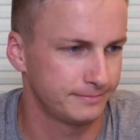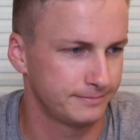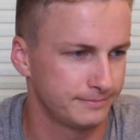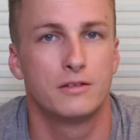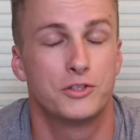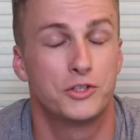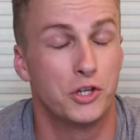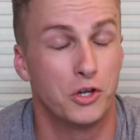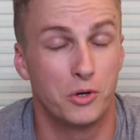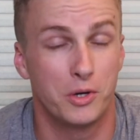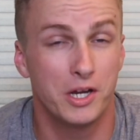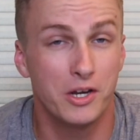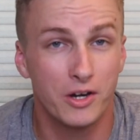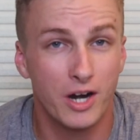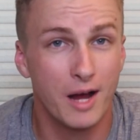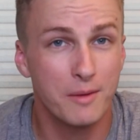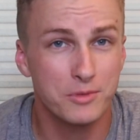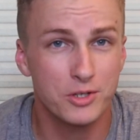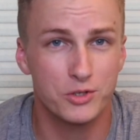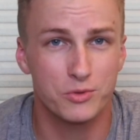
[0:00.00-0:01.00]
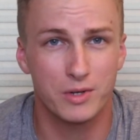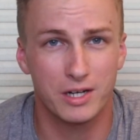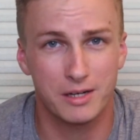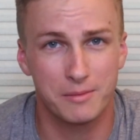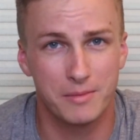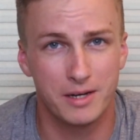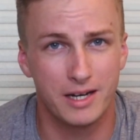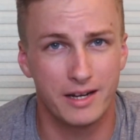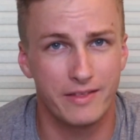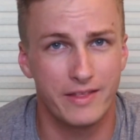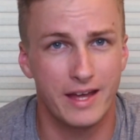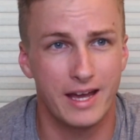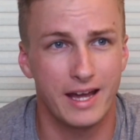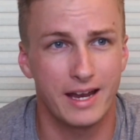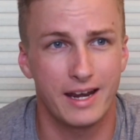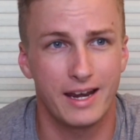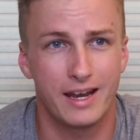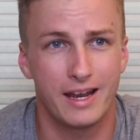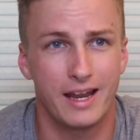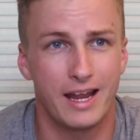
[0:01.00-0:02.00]
So here, I'm just recommending
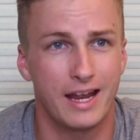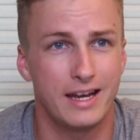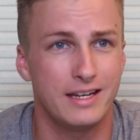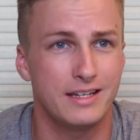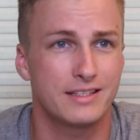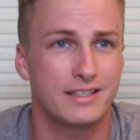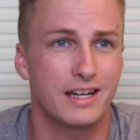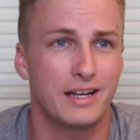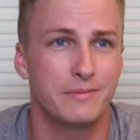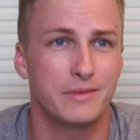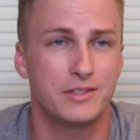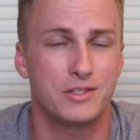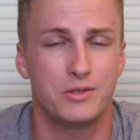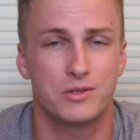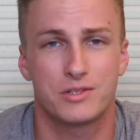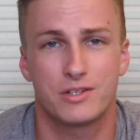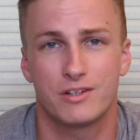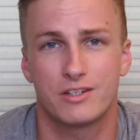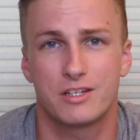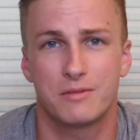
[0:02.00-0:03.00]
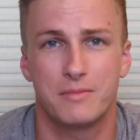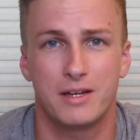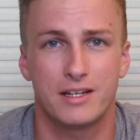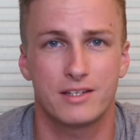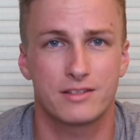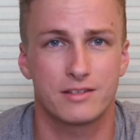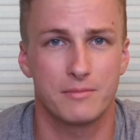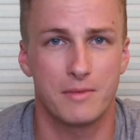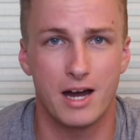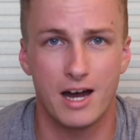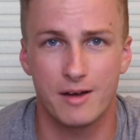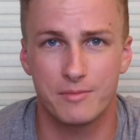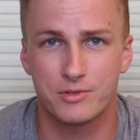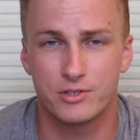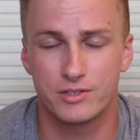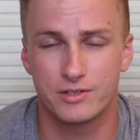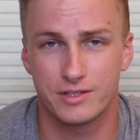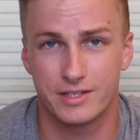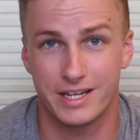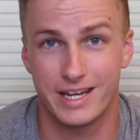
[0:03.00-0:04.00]
that anytime that you start to make some
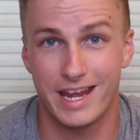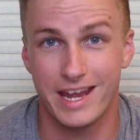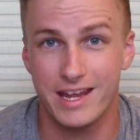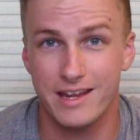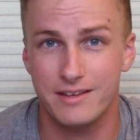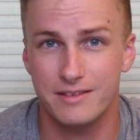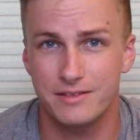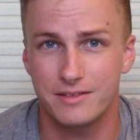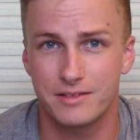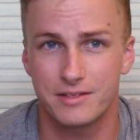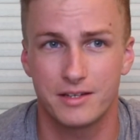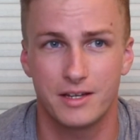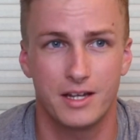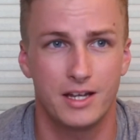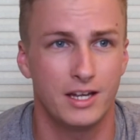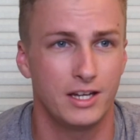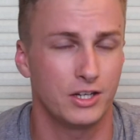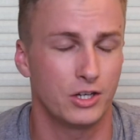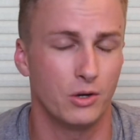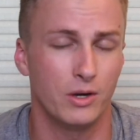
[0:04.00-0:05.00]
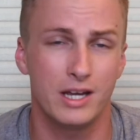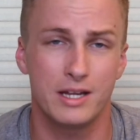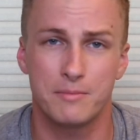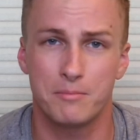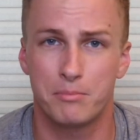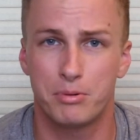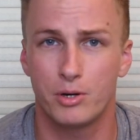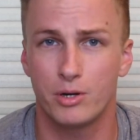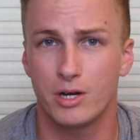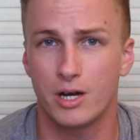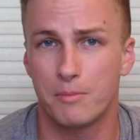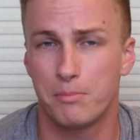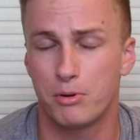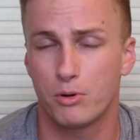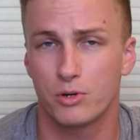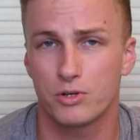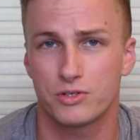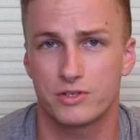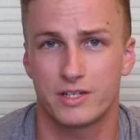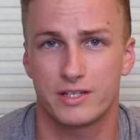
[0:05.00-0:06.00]
options gains, go ahead and put a
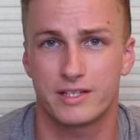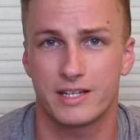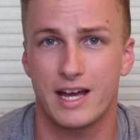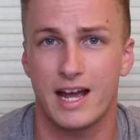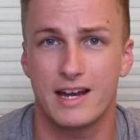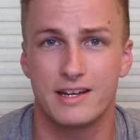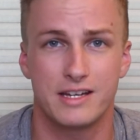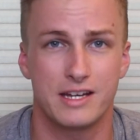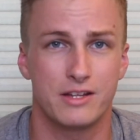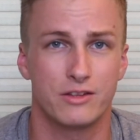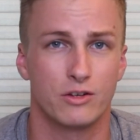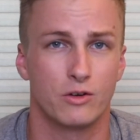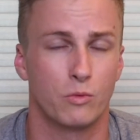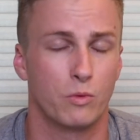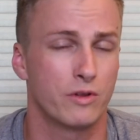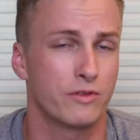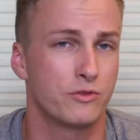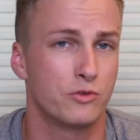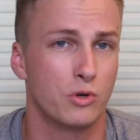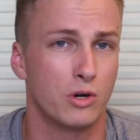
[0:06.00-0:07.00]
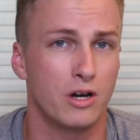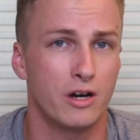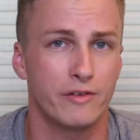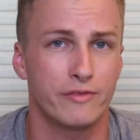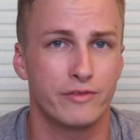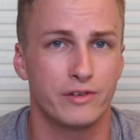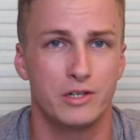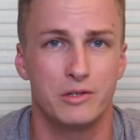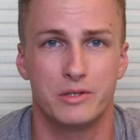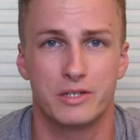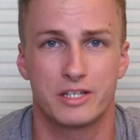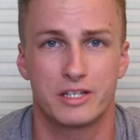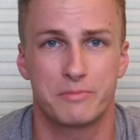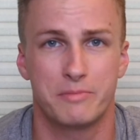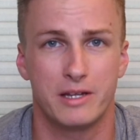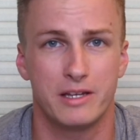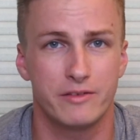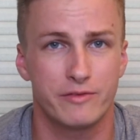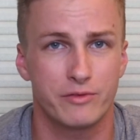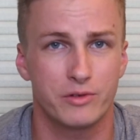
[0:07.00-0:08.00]
portion aside to either withdraw for you to
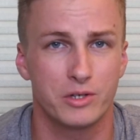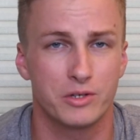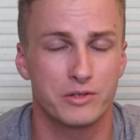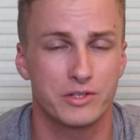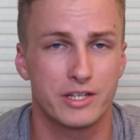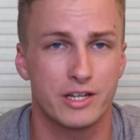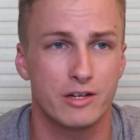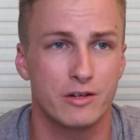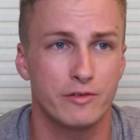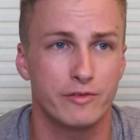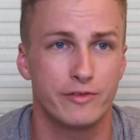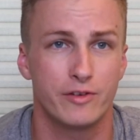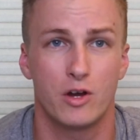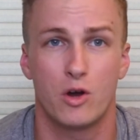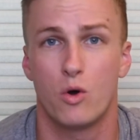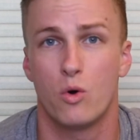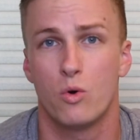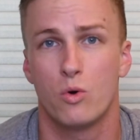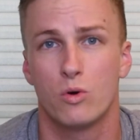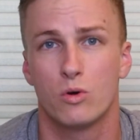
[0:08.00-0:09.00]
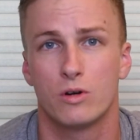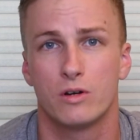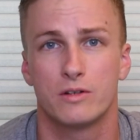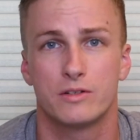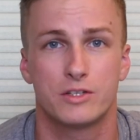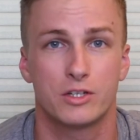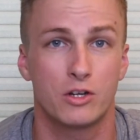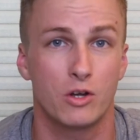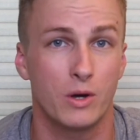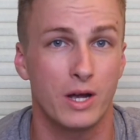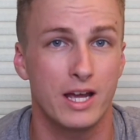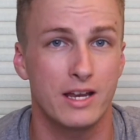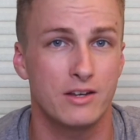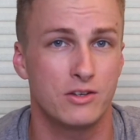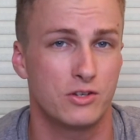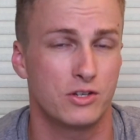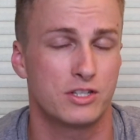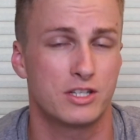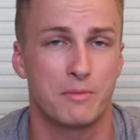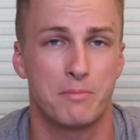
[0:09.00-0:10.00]
spend for yourself or to go ahead and
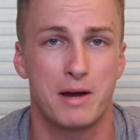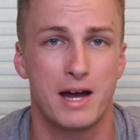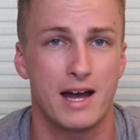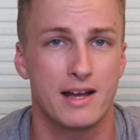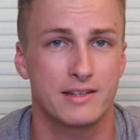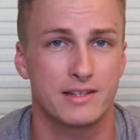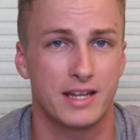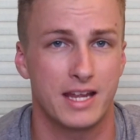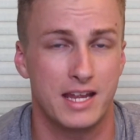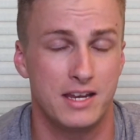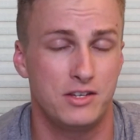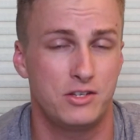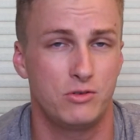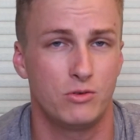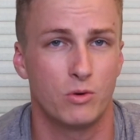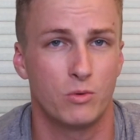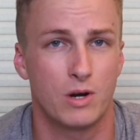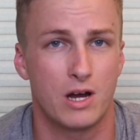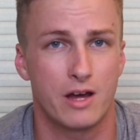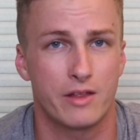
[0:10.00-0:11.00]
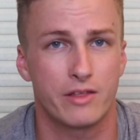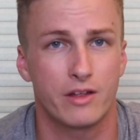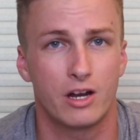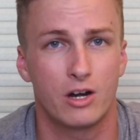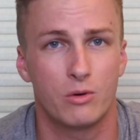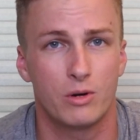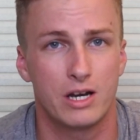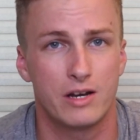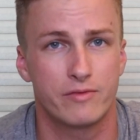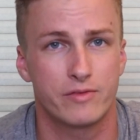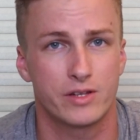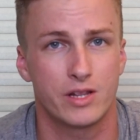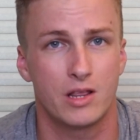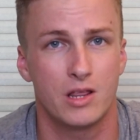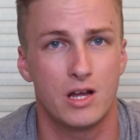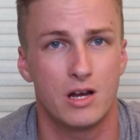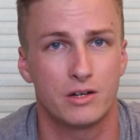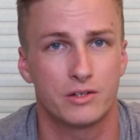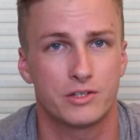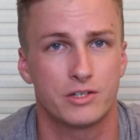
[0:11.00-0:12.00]
just deposit into a Roth IRA for the
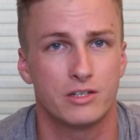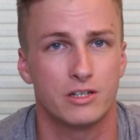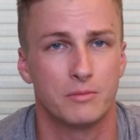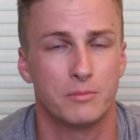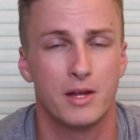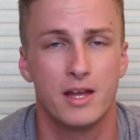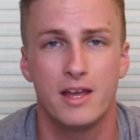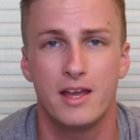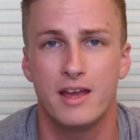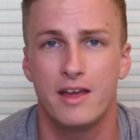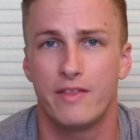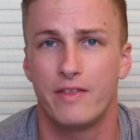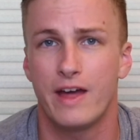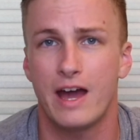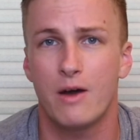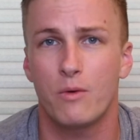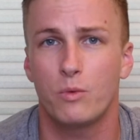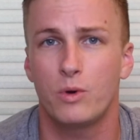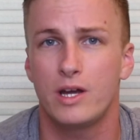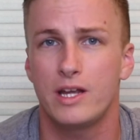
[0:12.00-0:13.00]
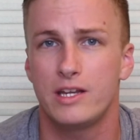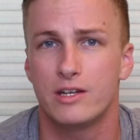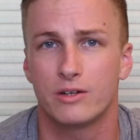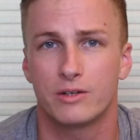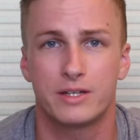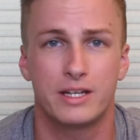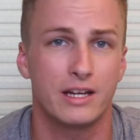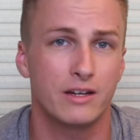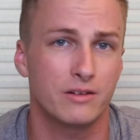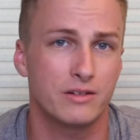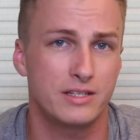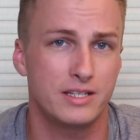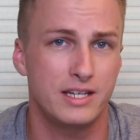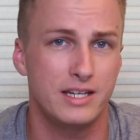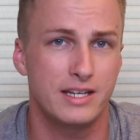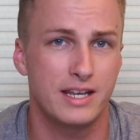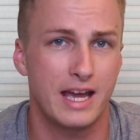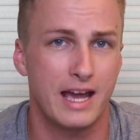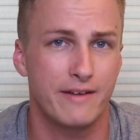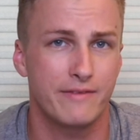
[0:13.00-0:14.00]
long term. That way, you're
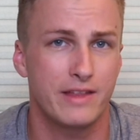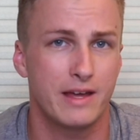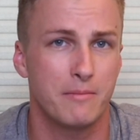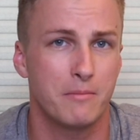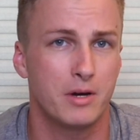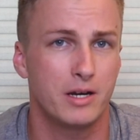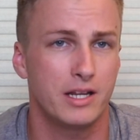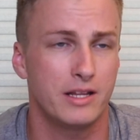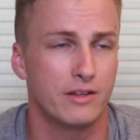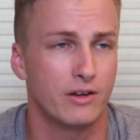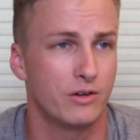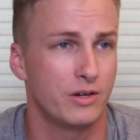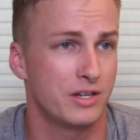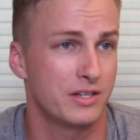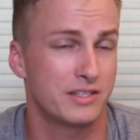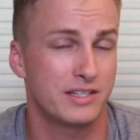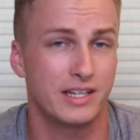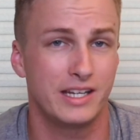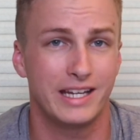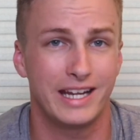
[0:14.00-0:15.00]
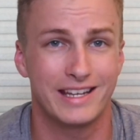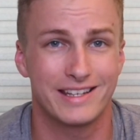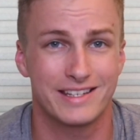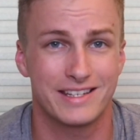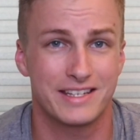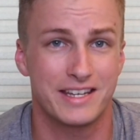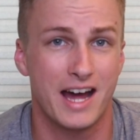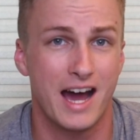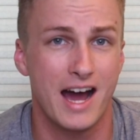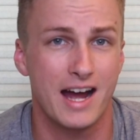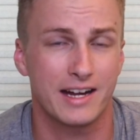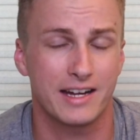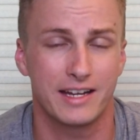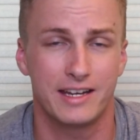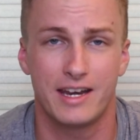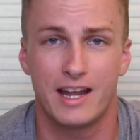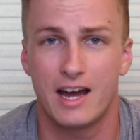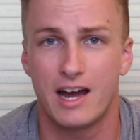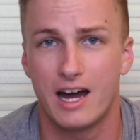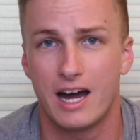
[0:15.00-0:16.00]
guaranteed to have that money already sitting in stock and
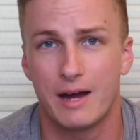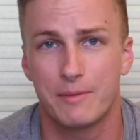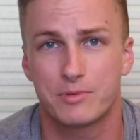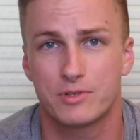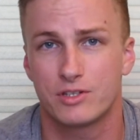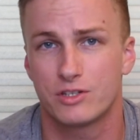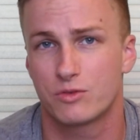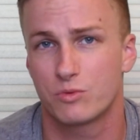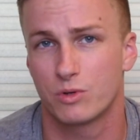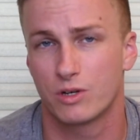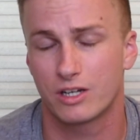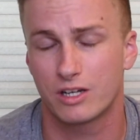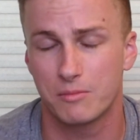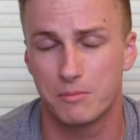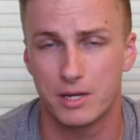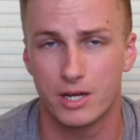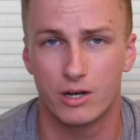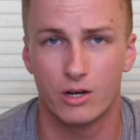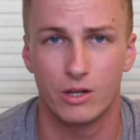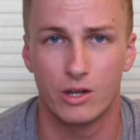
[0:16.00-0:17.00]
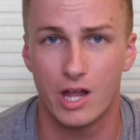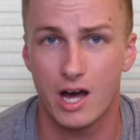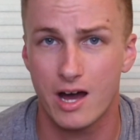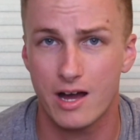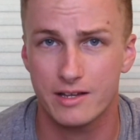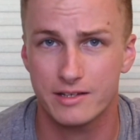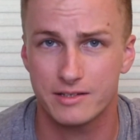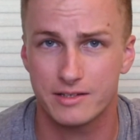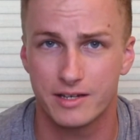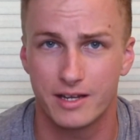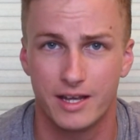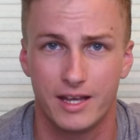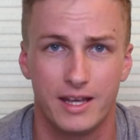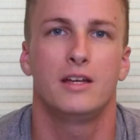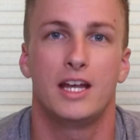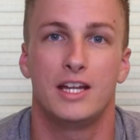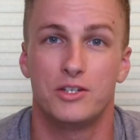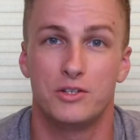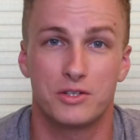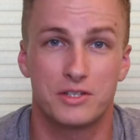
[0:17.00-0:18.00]
not options where it can be all lost.
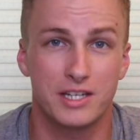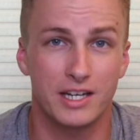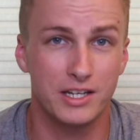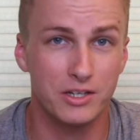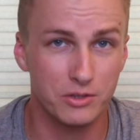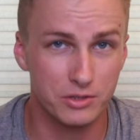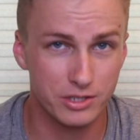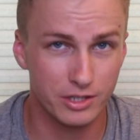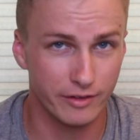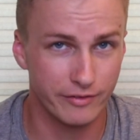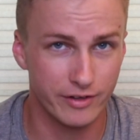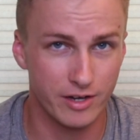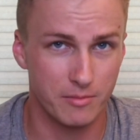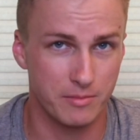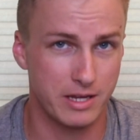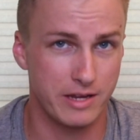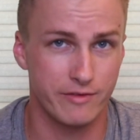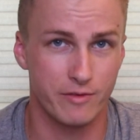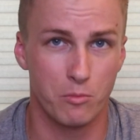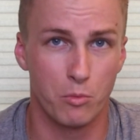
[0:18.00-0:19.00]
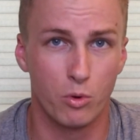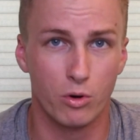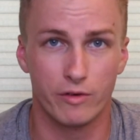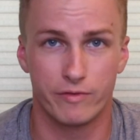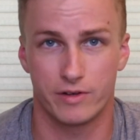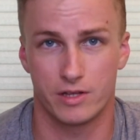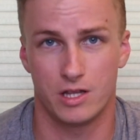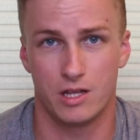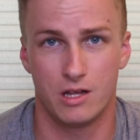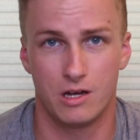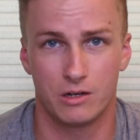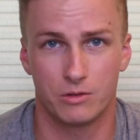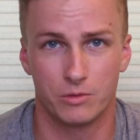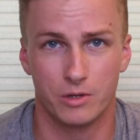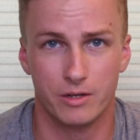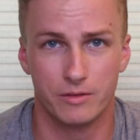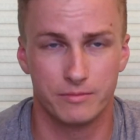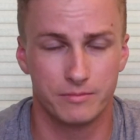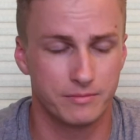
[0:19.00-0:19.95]
and you're setting yourself up even more for the long run.